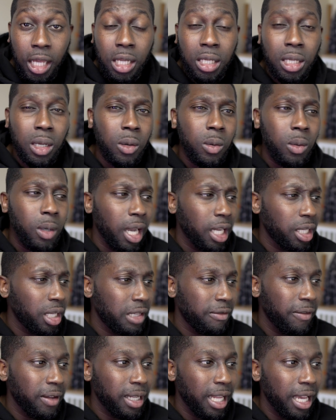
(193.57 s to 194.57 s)
So I
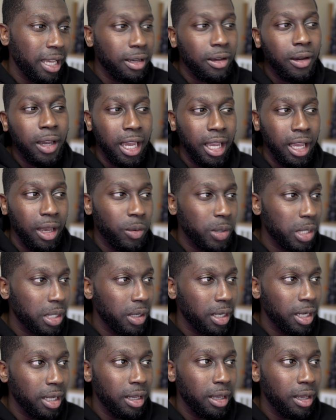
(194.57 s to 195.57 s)
just felt like, okay, I was
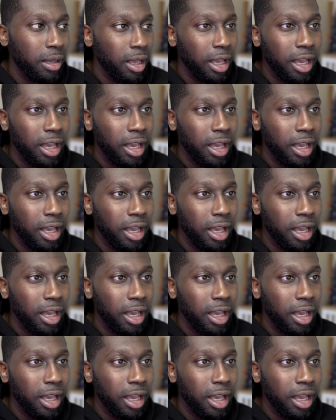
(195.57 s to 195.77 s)
gonna